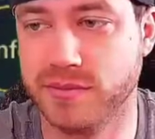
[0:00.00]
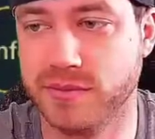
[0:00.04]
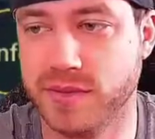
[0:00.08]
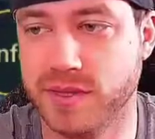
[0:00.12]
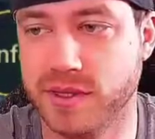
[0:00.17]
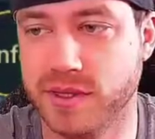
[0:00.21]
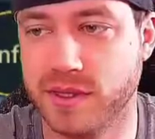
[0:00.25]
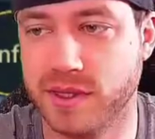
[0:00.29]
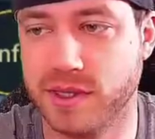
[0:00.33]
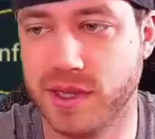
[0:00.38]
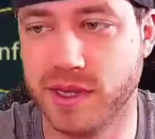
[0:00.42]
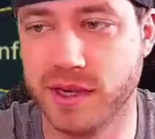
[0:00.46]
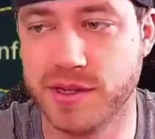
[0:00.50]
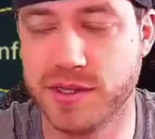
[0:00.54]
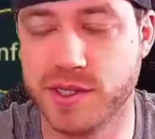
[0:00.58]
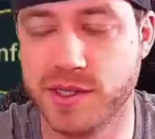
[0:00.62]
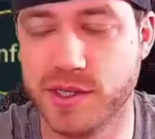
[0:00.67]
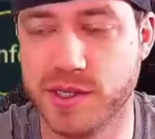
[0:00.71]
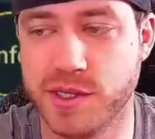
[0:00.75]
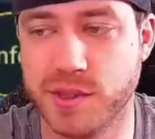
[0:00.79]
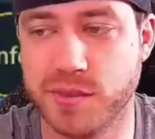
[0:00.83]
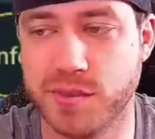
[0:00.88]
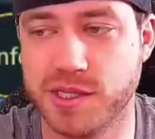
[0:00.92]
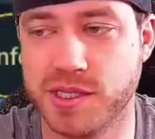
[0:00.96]
There you go. So she
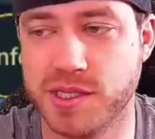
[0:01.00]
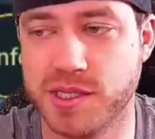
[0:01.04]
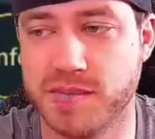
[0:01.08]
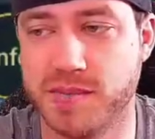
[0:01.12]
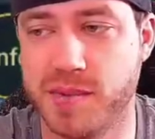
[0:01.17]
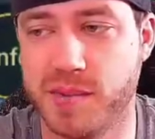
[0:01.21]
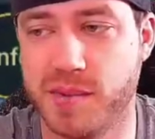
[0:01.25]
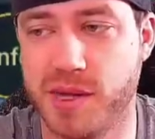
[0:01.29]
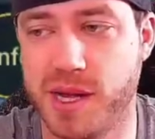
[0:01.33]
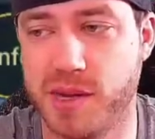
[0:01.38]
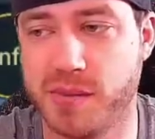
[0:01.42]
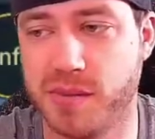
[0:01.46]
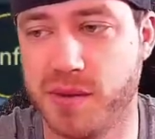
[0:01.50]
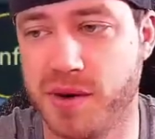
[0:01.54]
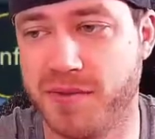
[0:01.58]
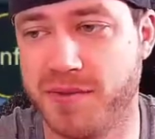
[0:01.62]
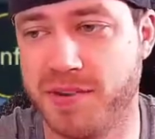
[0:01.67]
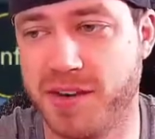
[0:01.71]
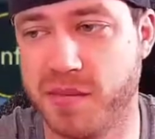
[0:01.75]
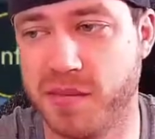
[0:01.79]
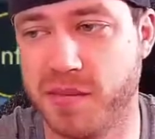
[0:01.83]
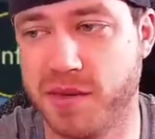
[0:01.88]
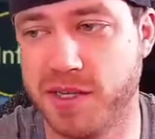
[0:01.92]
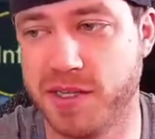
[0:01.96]
puts up the block buff on
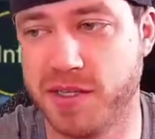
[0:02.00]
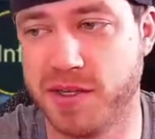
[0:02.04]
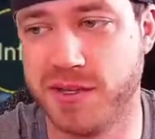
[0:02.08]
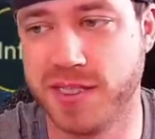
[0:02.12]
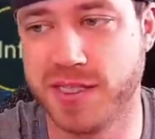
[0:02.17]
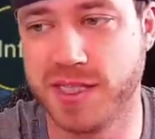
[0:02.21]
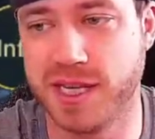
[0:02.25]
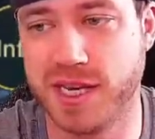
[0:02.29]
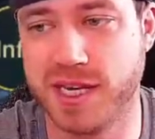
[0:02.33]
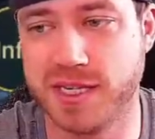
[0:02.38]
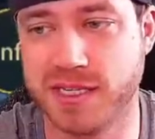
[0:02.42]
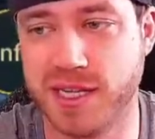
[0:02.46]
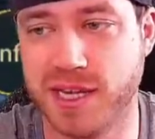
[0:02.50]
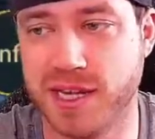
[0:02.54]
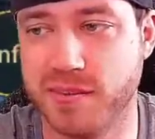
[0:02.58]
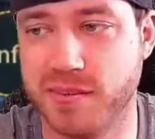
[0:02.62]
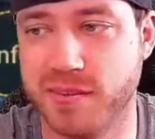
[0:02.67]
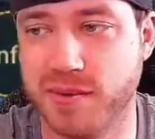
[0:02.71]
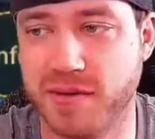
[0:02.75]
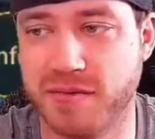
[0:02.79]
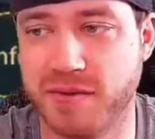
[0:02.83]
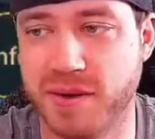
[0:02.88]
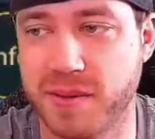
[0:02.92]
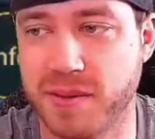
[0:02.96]
anybody, so these guys can't buff
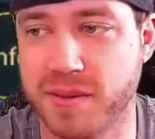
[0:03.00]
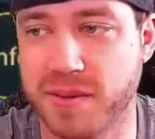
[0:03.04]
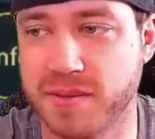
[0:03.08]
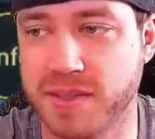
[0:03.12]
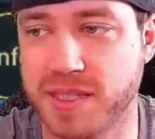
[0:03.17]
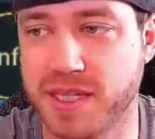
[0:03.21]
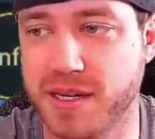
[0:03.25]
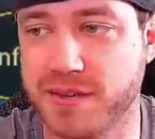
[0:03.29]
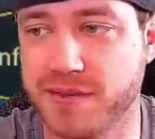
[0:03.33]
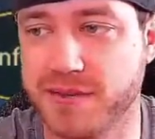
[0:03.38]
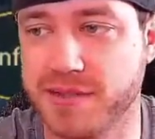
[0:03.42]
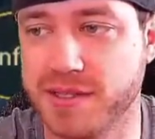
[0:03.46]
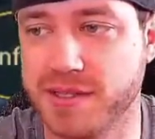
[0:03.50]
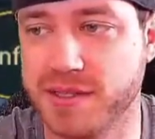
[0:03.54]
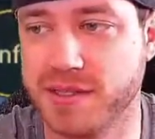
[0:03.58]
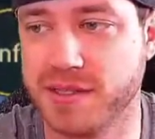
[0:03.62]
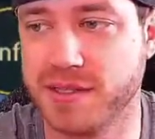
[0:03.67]
up themselves.